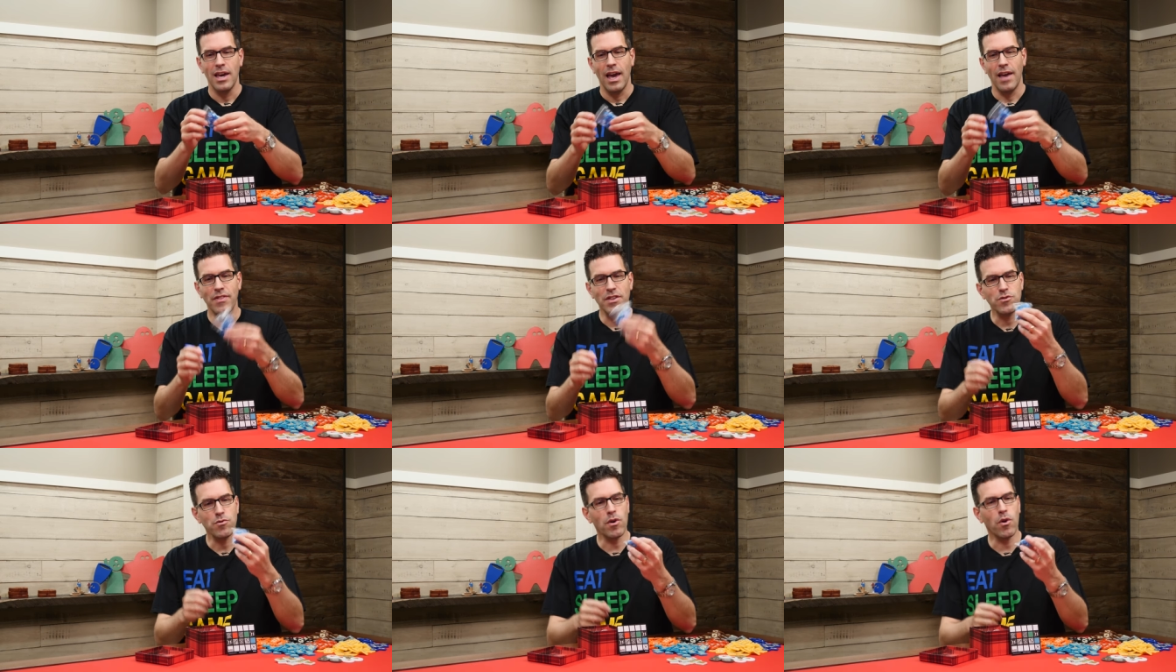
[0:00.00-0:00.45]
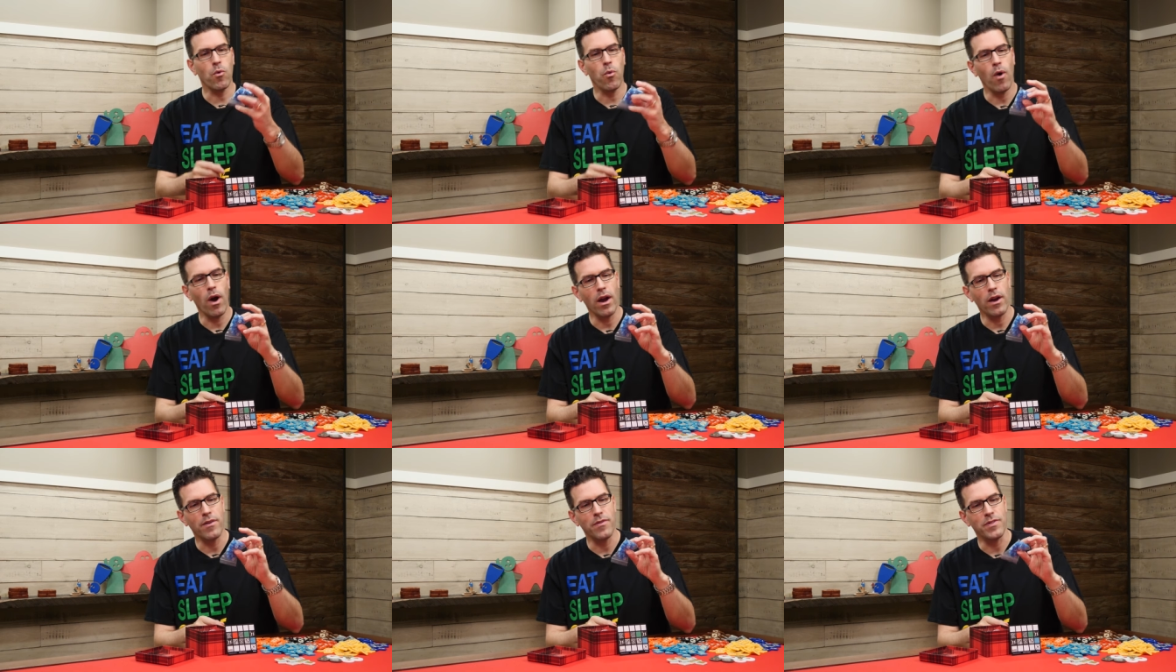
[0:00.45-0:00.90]
and this
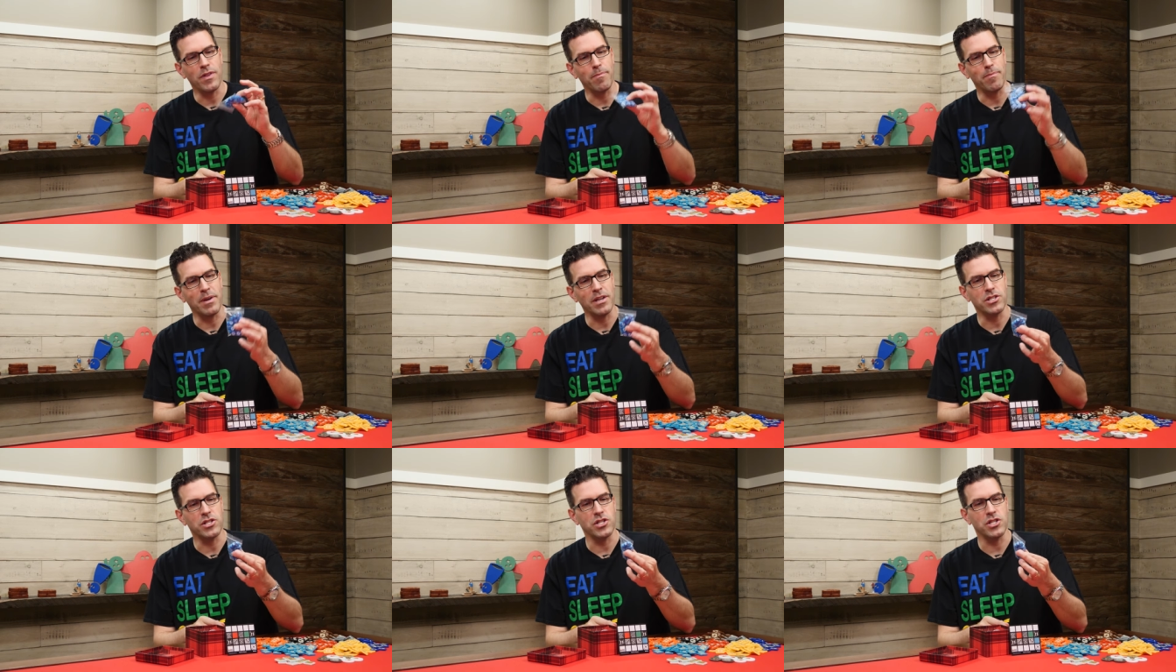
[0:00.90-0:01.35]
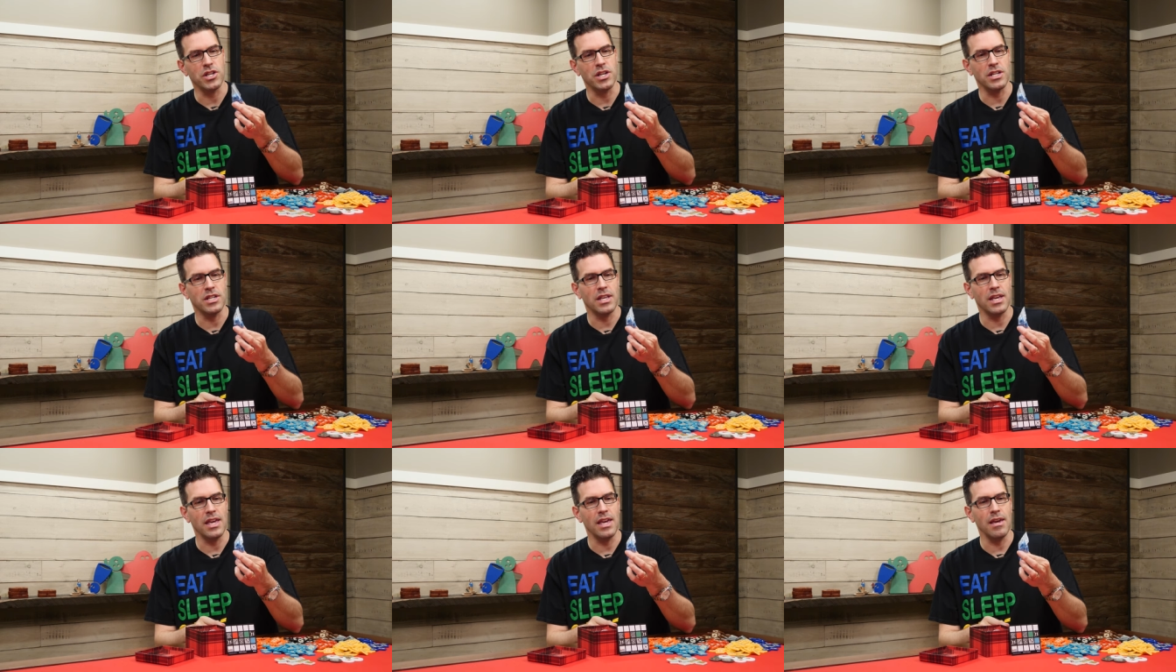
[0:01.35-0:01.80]
required the
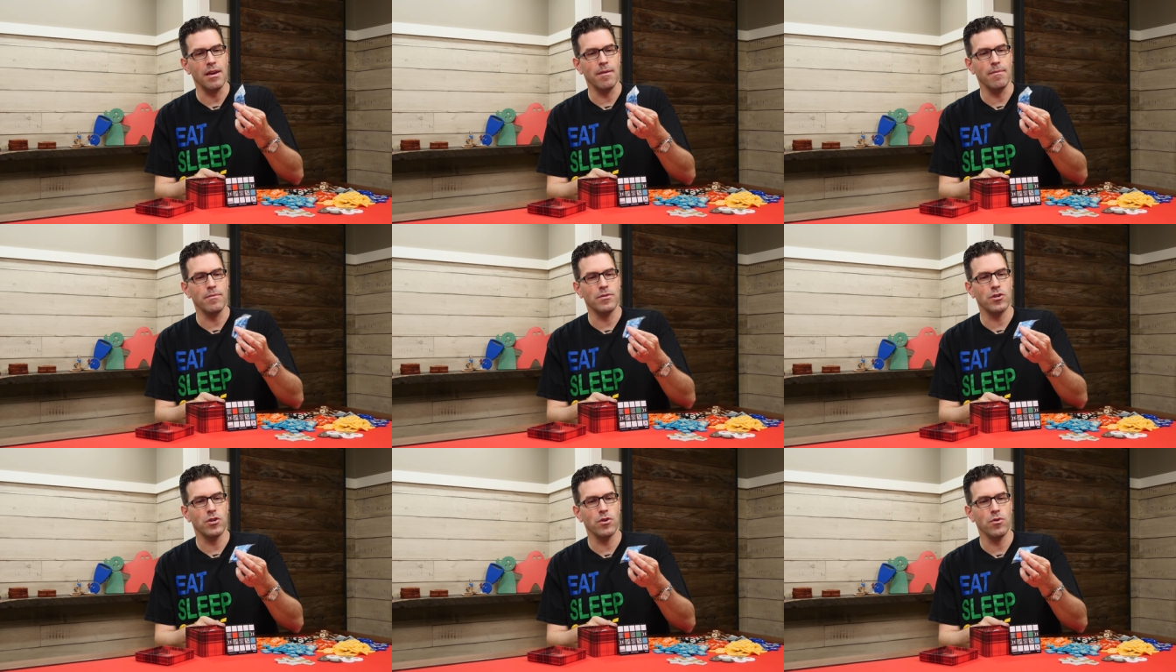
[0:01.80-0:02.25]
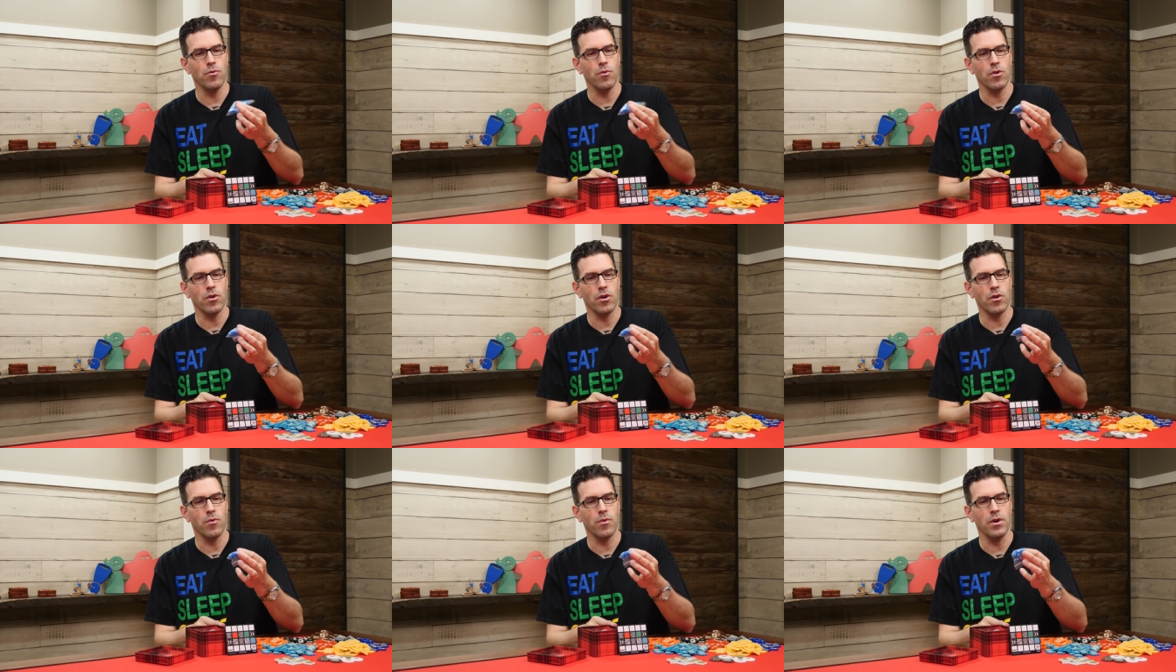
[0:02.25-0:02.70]
BGG team to
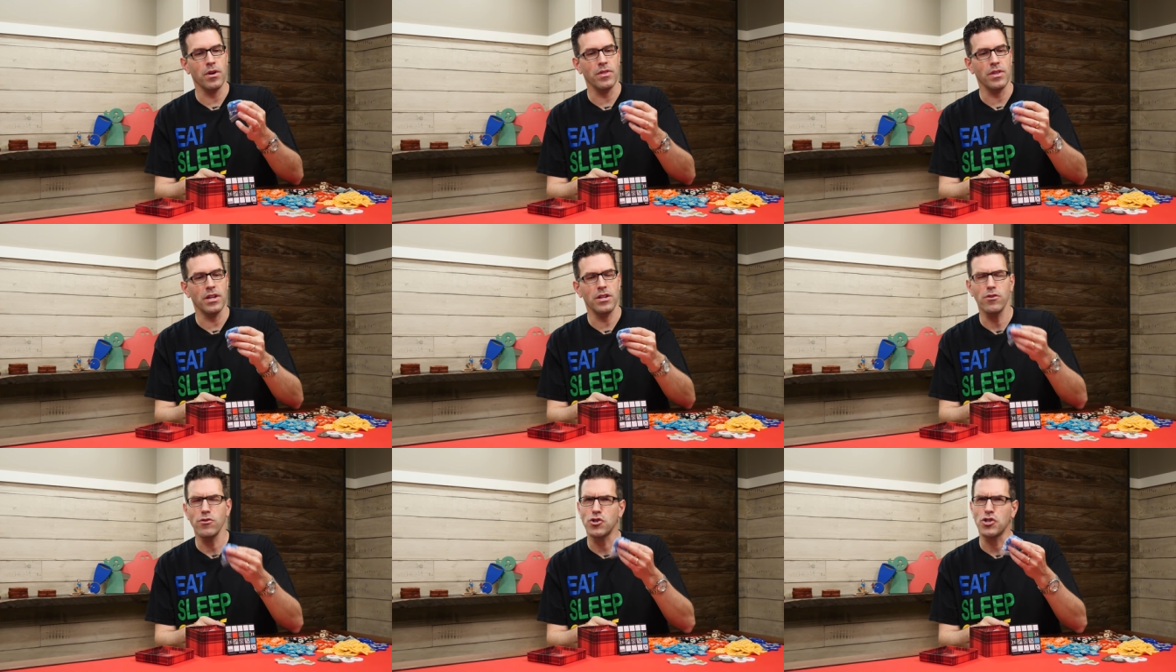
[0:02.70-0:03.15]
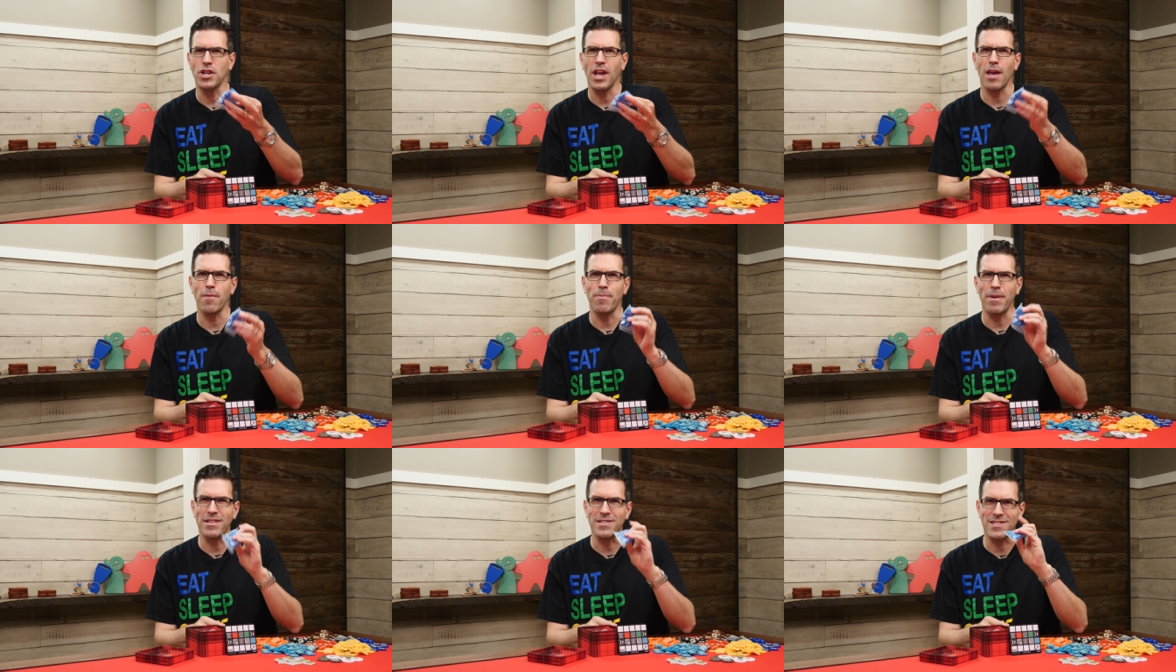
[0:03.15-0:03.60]
work with a new
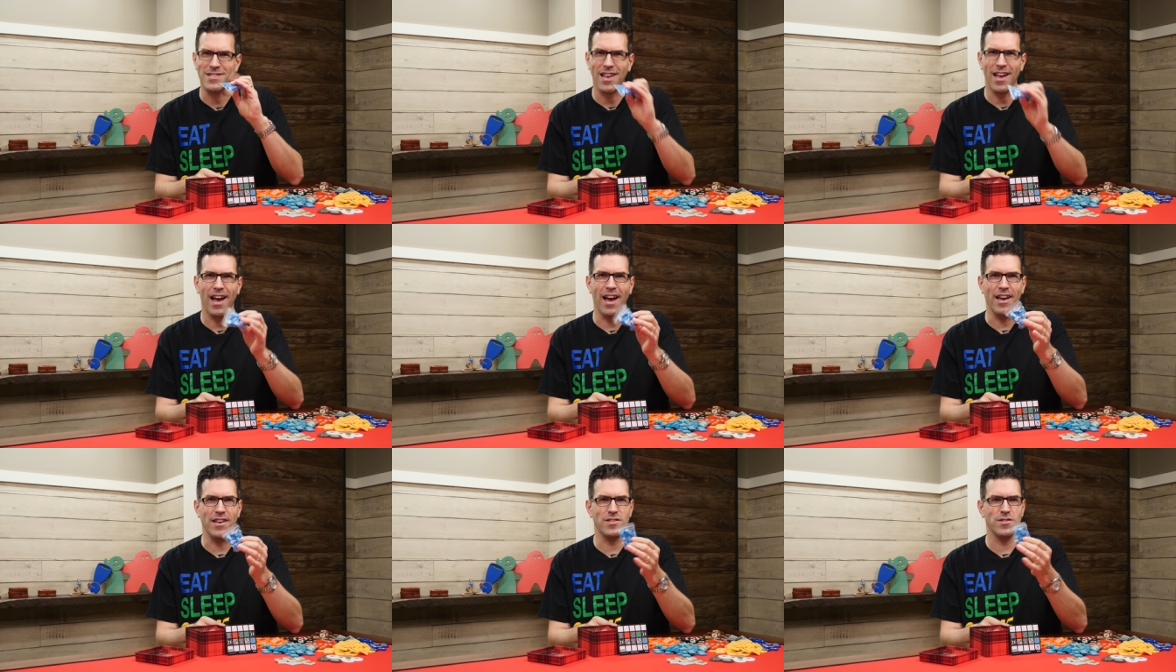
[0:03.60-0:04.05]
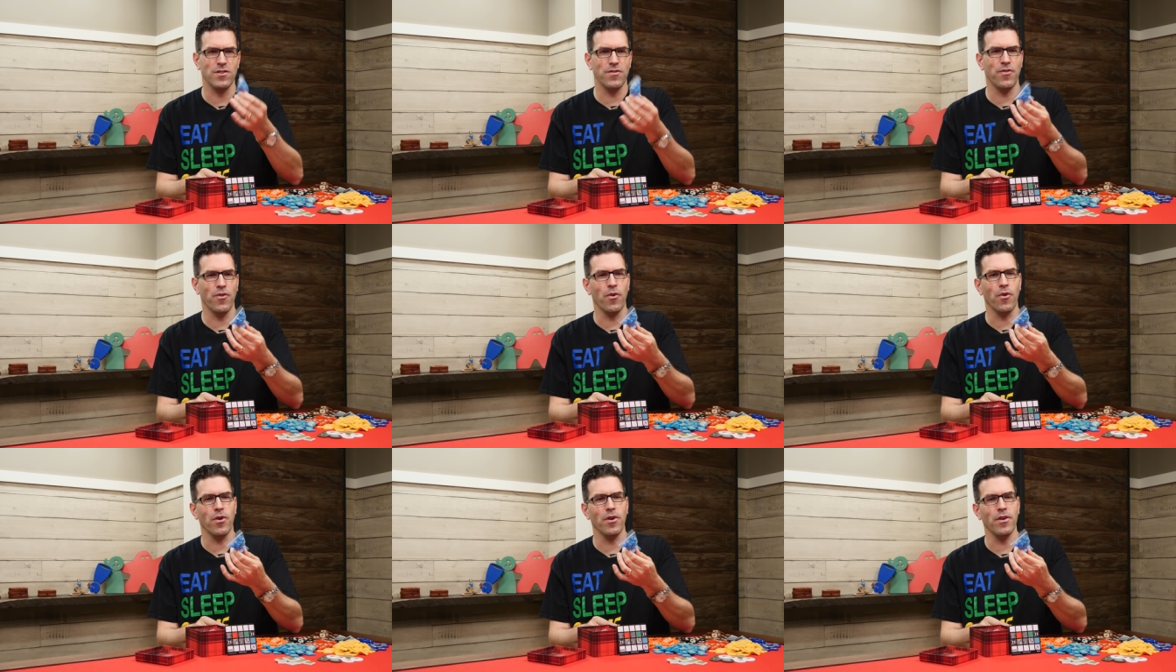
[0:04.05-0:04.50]
shape and size
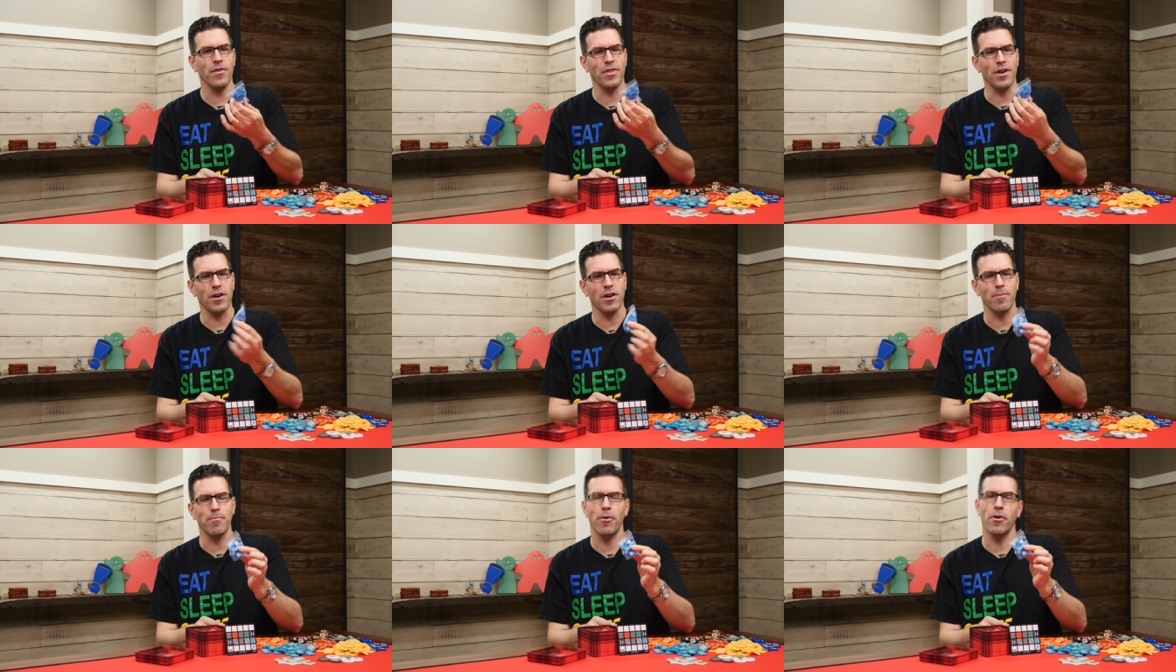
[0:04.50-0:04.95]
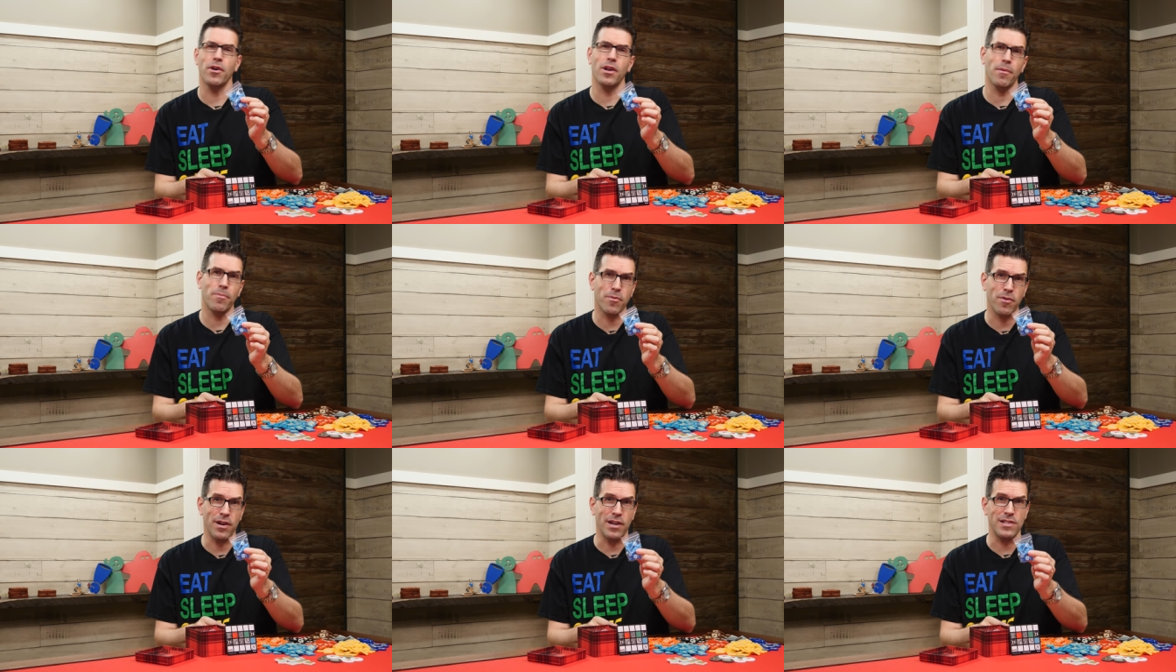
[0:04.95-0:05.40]
for their component
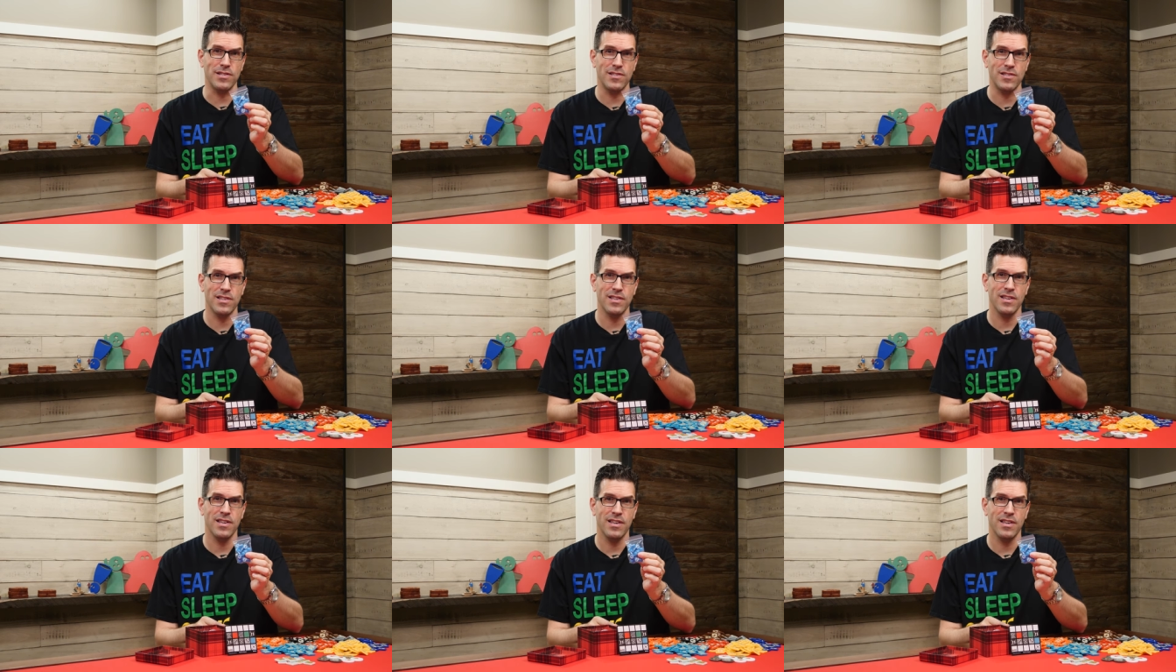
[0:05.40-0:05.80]
upgrades.